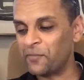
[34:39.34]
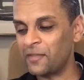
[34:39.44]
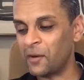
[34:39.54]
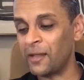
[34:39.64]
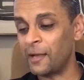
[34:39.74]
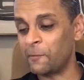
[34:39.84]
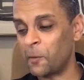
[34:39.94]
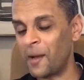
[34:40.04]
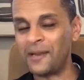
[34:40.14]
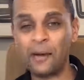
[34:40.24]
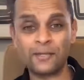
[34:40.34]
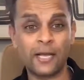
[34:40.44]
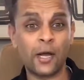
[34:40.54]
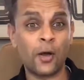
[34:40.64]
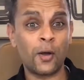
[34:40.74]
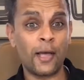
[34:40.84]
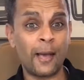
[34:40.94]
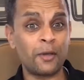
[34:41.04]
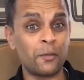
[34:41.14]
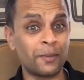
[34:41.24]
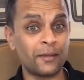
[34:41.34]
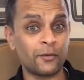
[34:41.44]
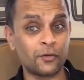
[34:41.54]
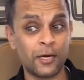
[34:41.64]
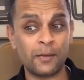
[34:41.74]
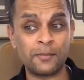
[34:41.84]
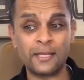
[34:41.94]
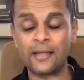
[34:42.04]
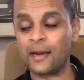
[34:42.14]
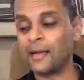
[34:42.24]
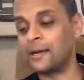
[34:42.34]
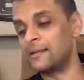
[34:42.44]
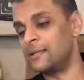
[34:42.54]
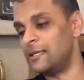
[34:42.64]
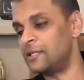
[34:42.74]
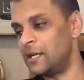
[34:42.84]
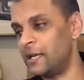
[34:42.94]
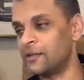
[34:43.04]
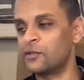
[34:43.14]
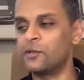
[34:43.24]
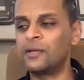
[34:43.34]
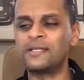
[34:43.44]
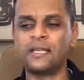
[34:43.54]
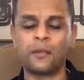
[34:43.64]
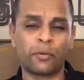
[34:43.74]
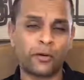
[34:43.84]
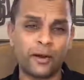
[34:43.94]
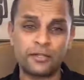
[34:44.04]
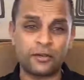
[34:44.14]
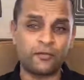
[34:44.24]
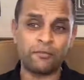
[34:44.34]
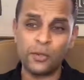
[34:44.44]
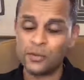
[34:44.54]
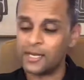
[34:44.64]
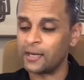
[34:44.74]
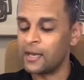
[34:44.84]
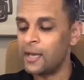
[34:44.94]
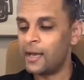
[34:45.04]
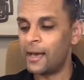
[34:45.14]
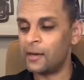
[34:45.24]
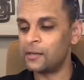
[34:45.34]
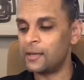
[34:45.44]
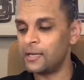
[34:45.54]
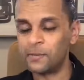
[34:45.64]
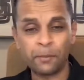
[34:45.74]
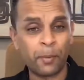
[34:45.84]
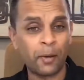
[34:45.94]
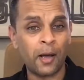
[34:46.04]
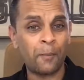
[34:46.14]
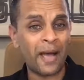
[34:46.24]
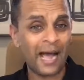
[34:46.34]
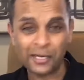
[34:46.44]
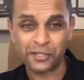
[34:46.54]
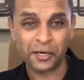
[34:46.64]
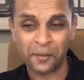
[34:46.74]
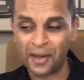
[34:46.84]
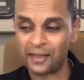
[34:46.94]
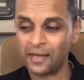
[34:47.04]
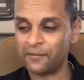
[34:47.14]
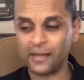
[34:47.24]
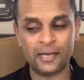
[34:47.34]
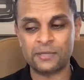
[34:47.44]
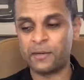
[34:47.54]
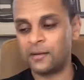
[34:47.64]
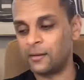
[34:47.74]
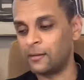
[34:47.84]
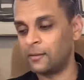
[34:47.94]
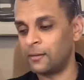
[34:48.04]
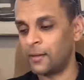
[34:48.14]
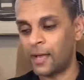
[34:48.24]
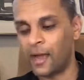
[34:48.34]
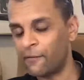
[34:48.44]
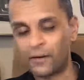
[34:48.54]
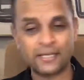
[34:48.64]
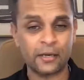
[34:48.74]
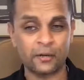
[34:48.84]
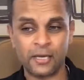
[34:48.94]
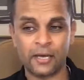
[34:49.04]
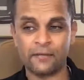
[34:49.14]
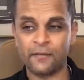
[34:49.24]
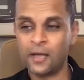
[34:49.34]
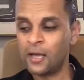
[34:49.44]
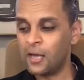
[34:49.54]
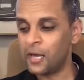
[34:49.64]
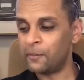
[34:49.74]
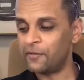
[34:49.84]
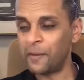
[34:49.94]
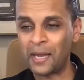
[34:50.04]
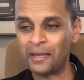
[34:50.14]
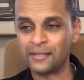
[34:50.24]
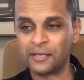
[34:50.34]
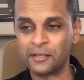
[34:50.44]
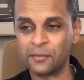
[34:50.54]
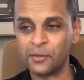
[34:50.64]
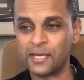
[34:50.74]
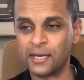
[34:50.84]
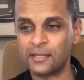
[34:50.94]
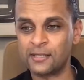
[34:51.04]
they're like, well, my dad was like, oh, how about you play the drums? And then I got into DJing. And so you can see the progression of music has been passionate in my life. It's been every single day. if I'm not listening to music,